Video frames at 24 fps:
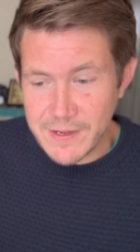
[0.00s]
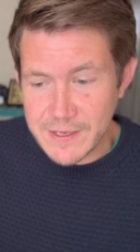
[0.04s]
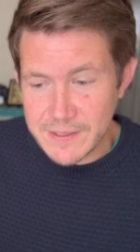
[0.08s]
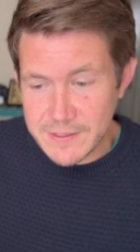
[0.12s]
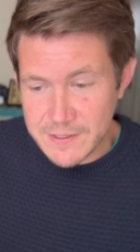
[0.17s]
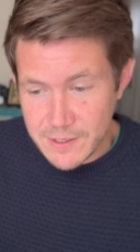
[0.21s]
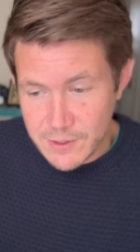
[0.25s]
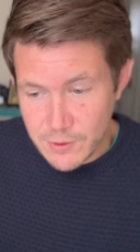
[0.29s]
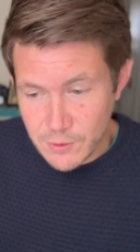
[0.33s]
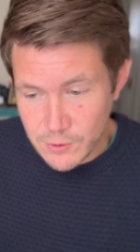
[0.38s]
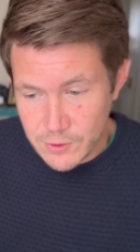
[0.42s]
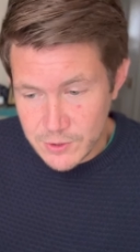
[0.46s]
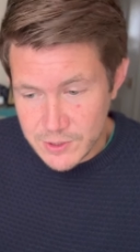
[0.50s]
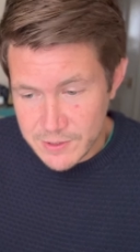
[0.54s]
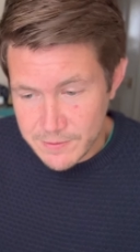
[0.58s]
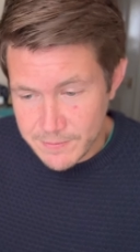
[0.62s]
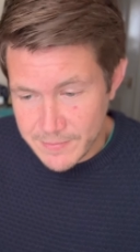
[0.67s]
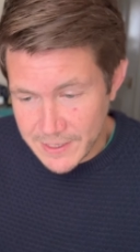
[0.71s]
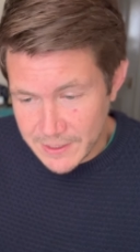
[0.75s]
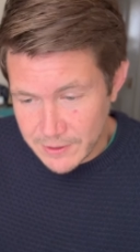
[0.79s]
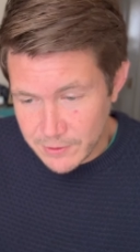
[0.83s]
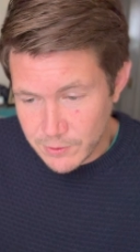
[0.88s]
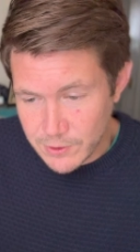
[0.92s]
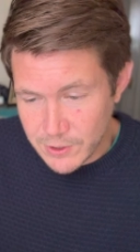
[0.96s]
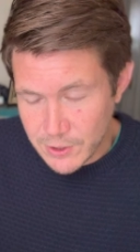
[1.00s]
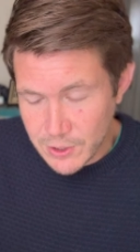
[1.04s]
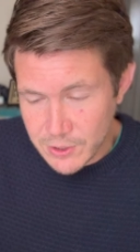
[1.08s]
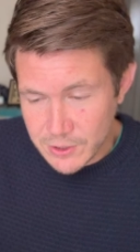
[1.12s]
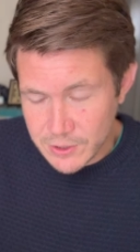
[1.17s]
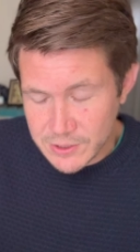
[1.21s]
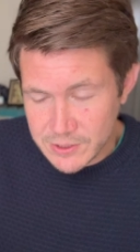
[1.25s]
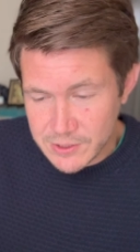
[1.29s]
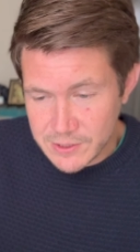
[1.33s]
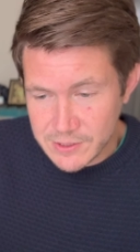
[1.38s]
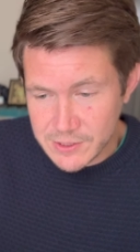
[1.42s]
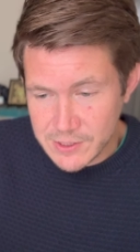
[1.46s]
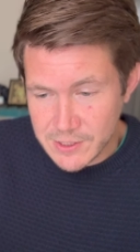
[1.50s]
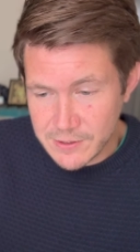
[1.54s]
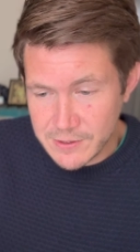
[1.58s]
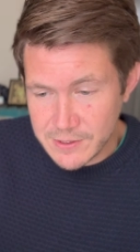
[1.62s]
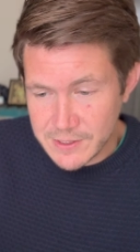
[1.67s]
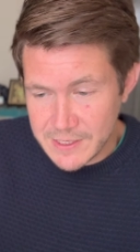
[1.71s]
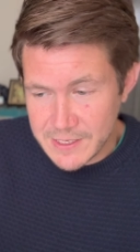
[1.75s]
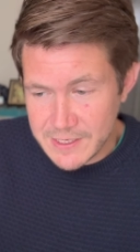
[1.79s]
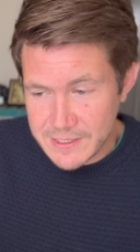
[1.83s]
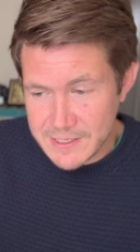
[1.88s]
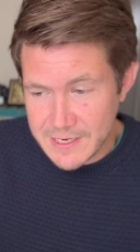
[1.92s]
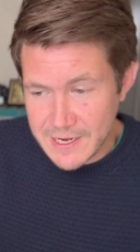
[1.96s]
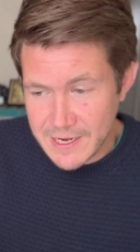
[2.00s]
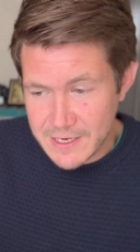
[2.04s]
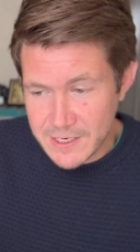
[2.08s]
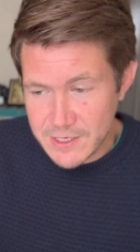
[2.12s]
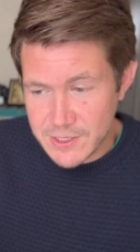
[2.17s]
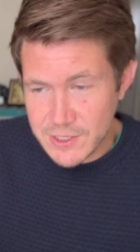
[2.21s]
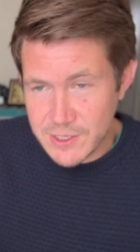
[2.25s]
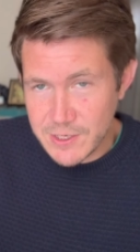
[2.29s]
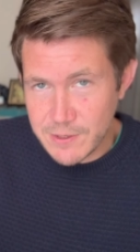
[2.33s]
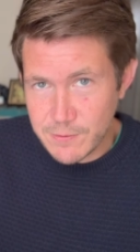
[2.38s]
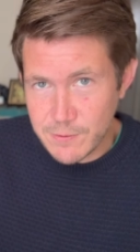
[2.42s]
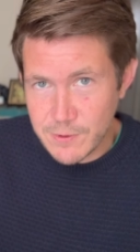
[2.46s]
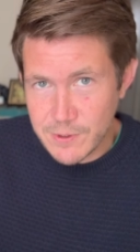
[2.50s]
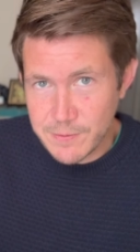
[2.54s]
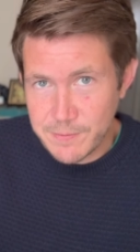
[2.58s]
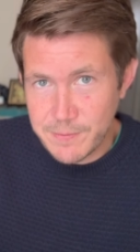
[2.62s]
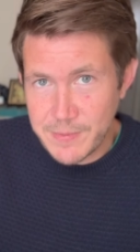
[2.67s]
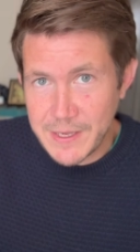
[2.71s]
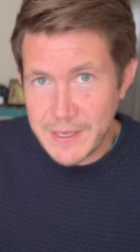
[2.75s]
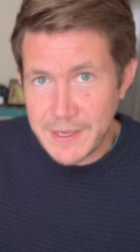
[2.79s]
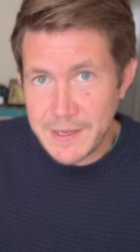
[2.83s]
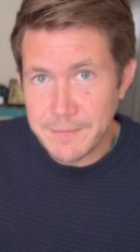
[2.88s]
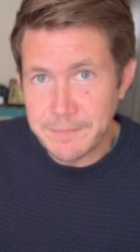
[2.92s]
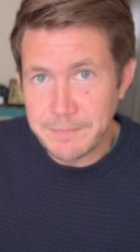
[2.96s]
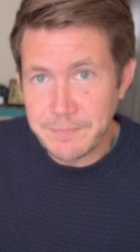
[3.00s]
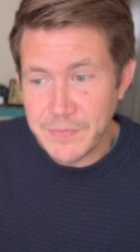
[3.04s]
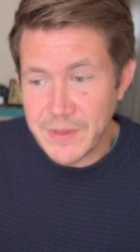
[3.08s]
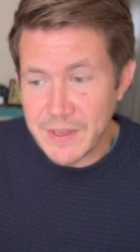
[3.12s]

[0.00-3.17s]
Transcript: it's the autumn equinox, so this energy will be